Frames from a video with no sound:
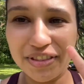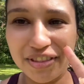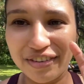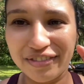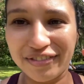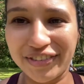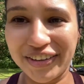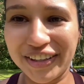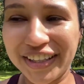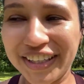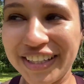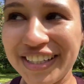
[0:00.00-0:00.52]
the
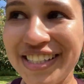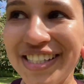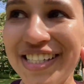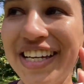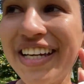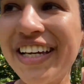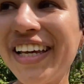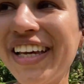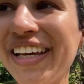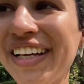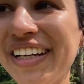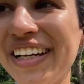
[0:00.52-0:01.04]
village
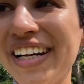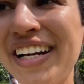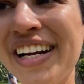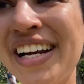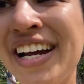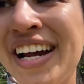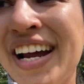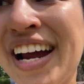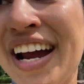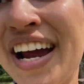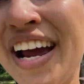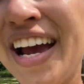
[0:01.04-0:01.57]
here
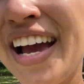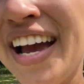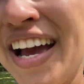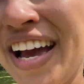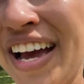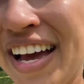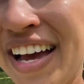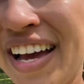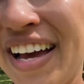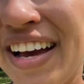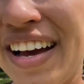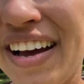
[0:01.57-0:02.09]

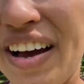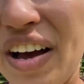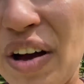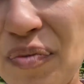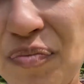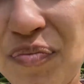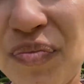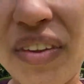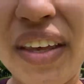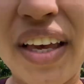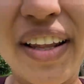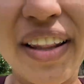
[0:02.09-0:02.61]

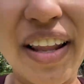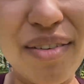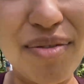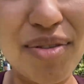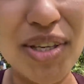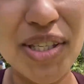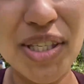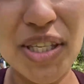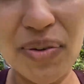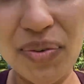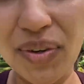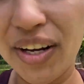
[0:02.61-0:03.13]
um, let me
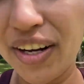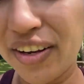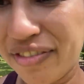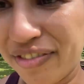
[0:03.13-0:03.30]
see what I